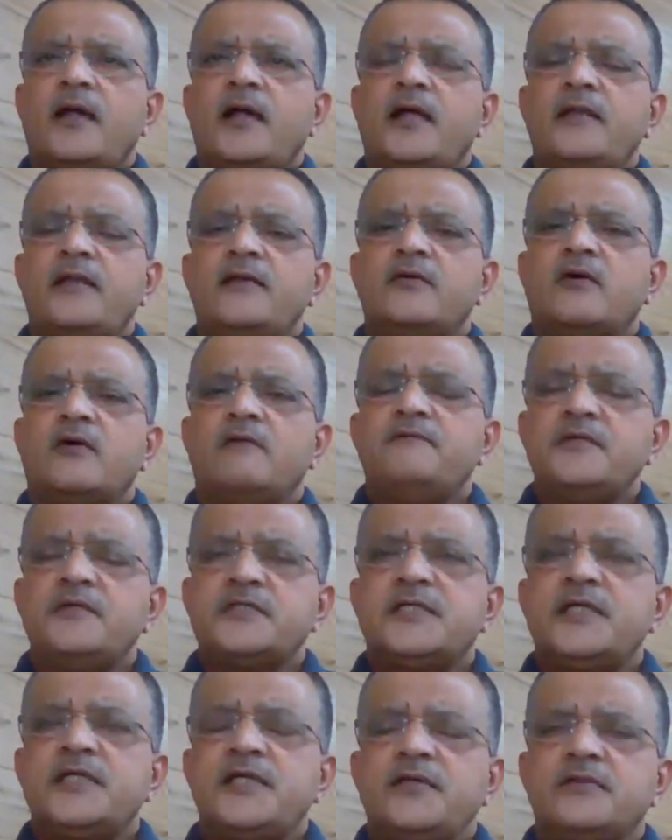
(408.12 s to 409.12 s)
And
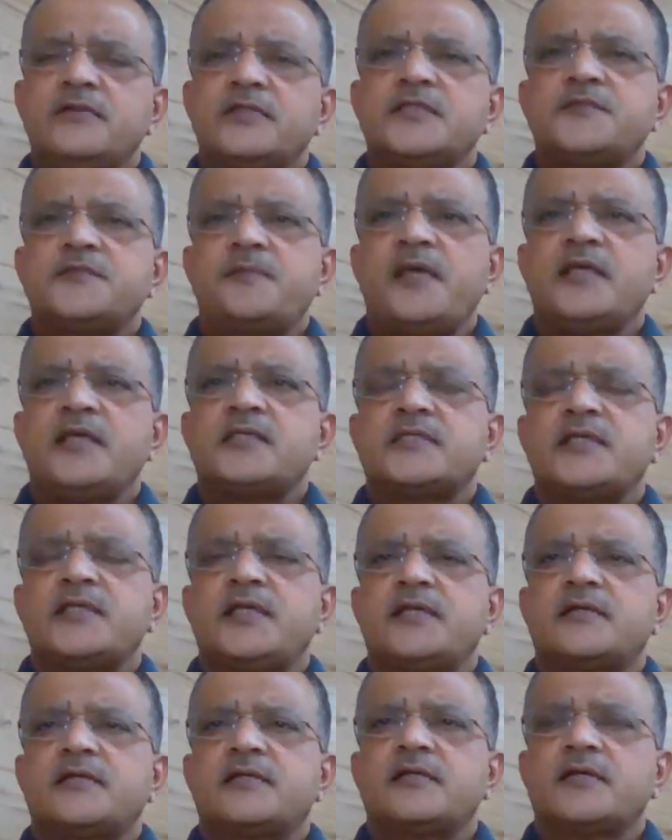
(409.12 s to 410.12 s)
obviously, this makes
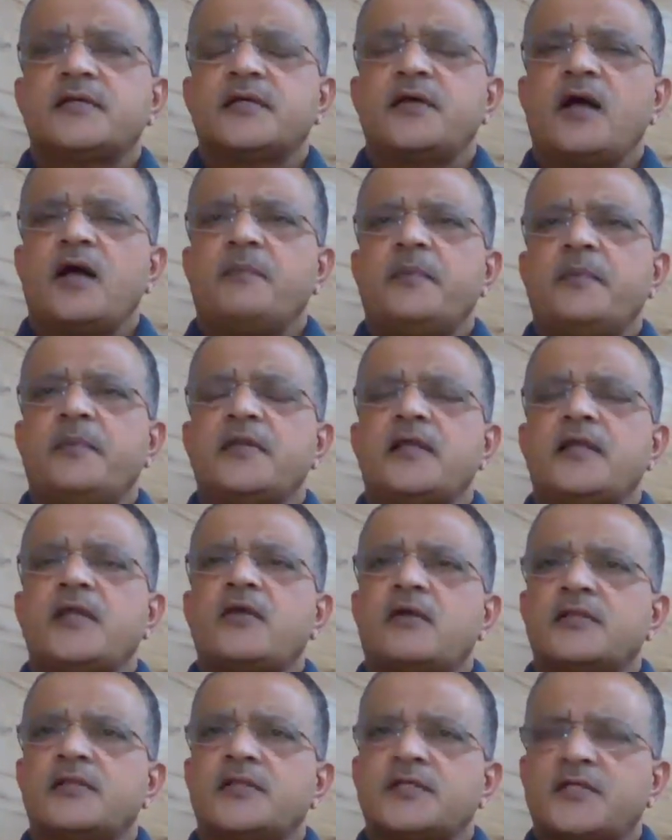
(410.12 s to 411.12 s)
it up and
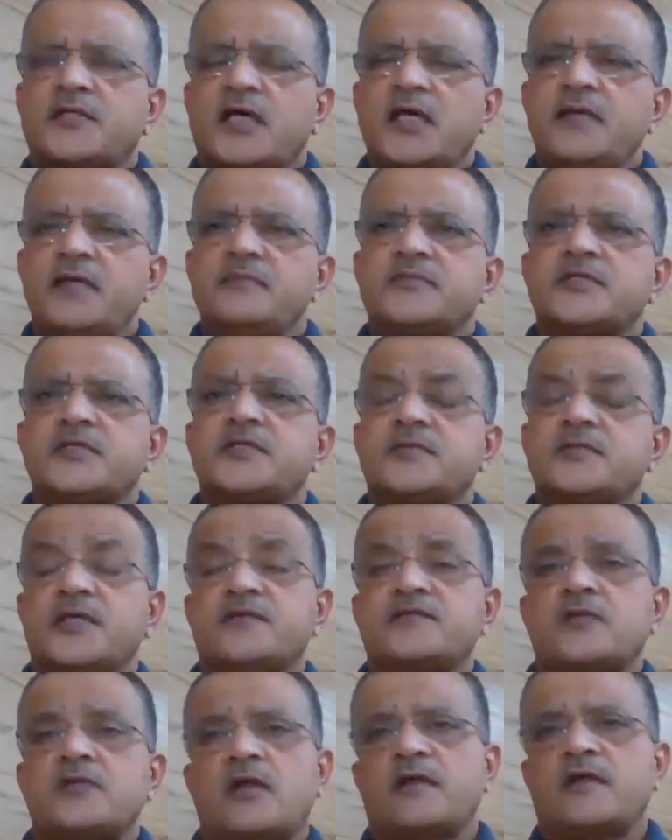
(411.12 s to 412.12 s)
running all the time, so it
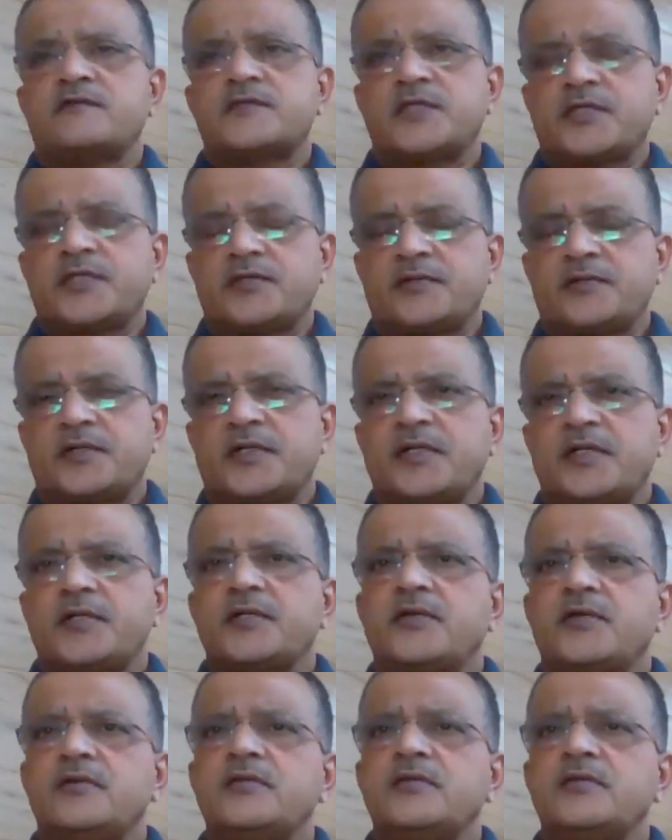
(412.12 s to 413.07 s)
gives a lot of security.